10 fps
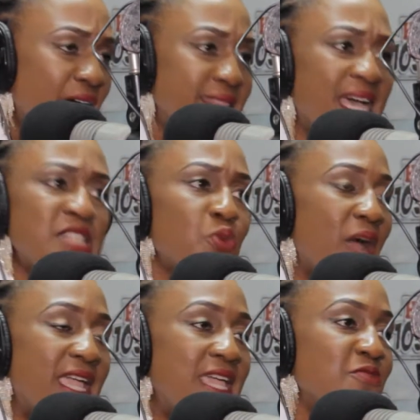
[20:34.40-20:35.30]
That's
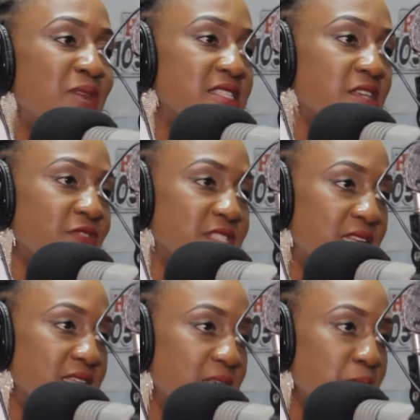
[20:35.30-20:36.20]
why I gave myself as
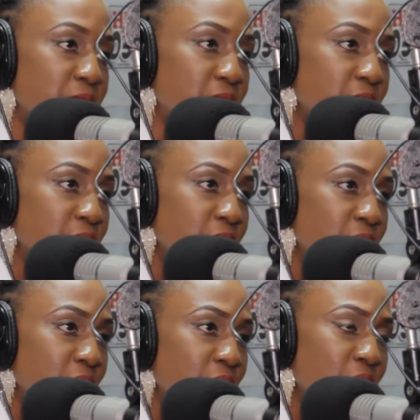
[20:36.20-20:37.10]
an example.
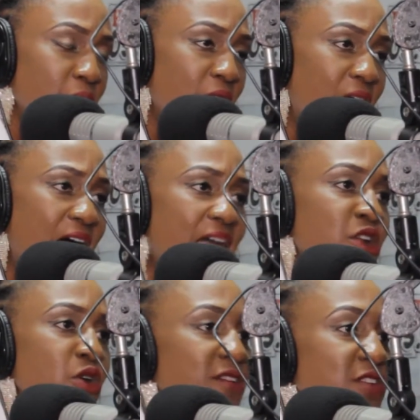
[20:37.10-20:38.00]
I
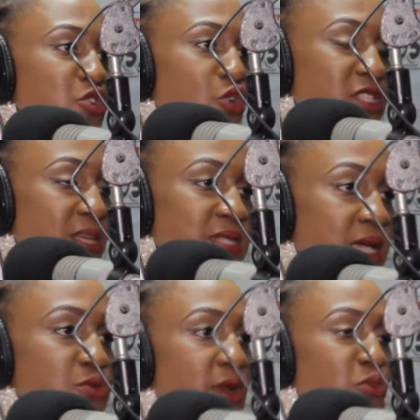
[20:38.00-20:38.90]
don't even know
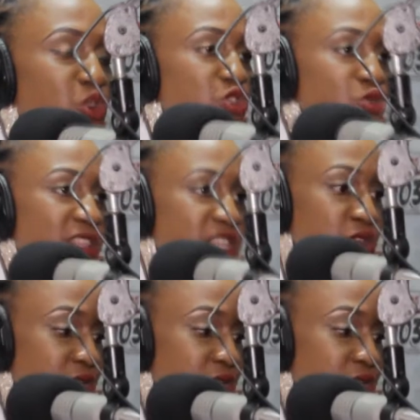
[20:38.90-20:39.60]
sometimes what I'm going to do at the new